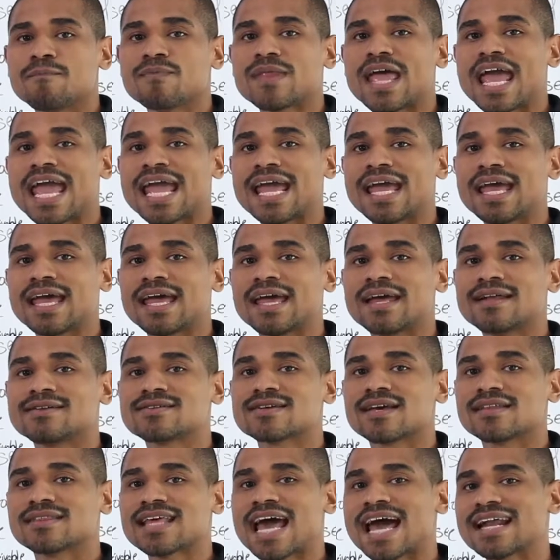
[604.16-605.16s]
and
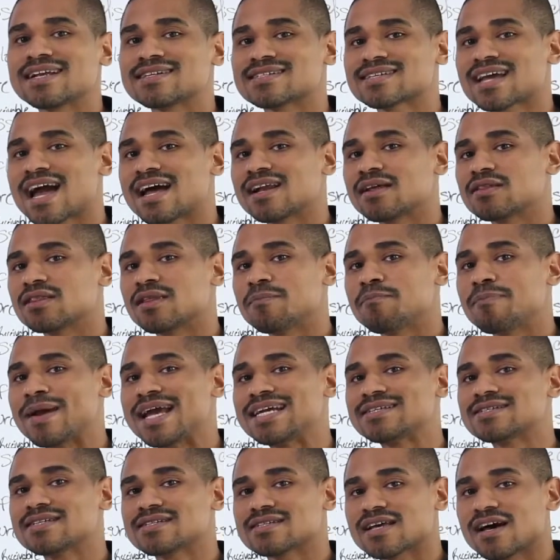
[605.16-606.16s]
that is kind of the
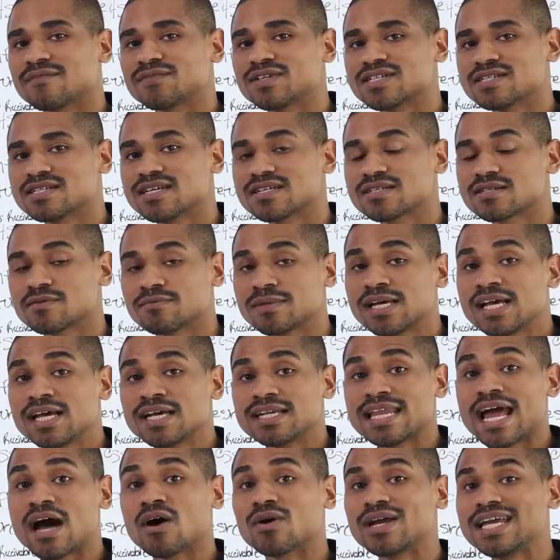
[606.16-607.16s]
basis of the system.
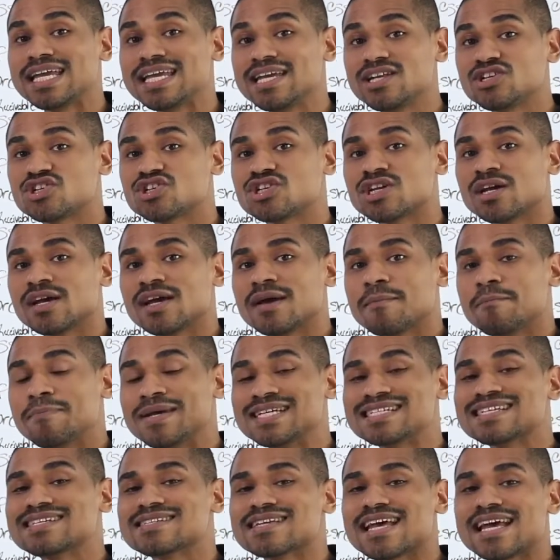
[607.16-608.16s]
Now, each
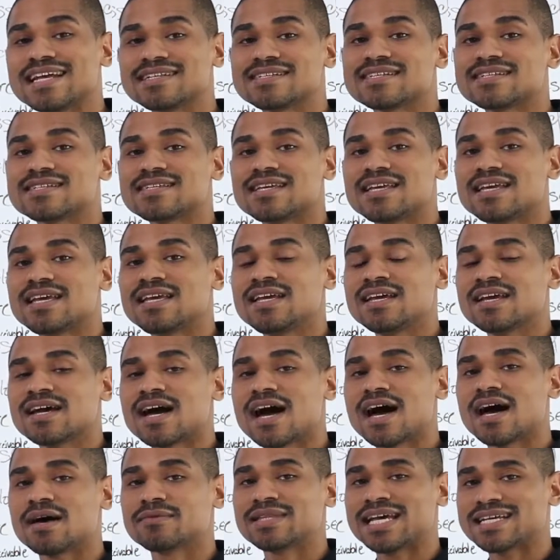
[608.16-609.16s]
business entity
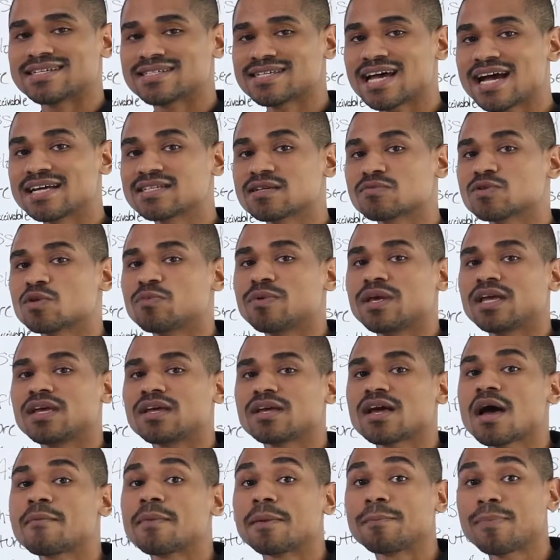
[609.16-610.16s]
that signs up to
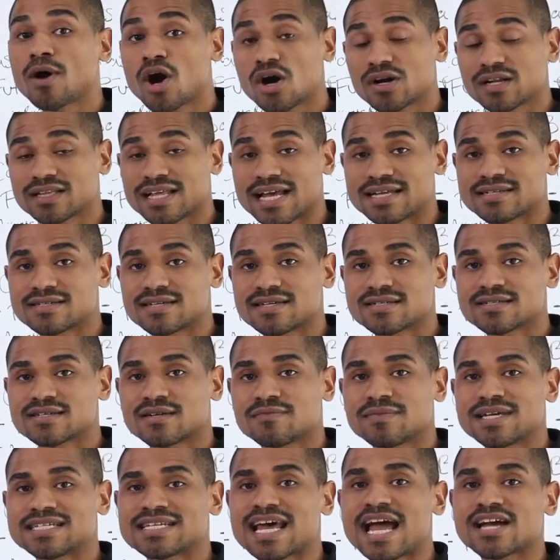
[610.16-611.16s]
become a part of that
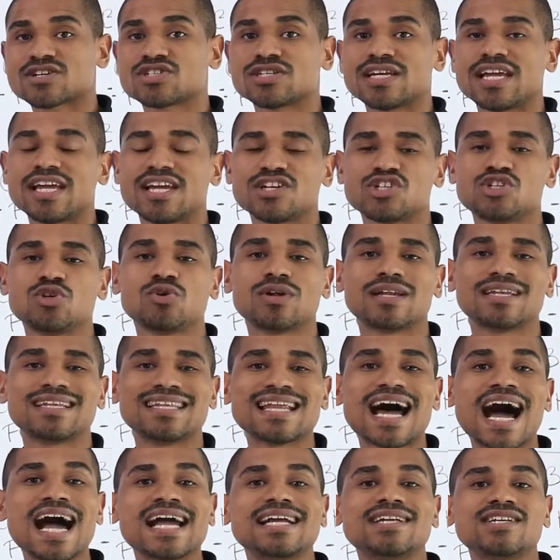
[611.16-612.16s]
system is actually issued a
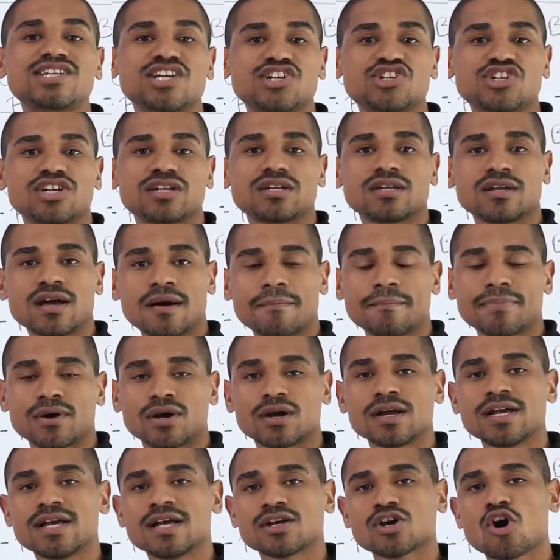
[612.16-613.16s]
9-digit number
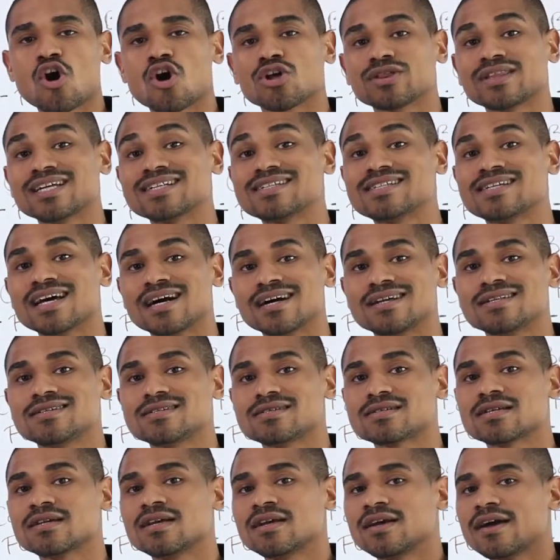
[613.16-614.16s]
called the
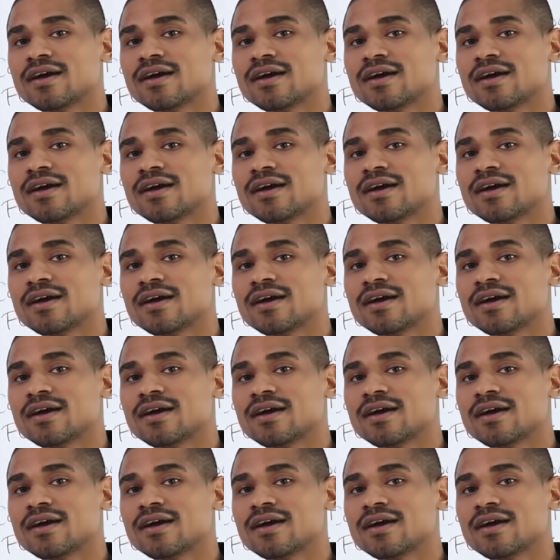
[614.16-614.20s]
DUNS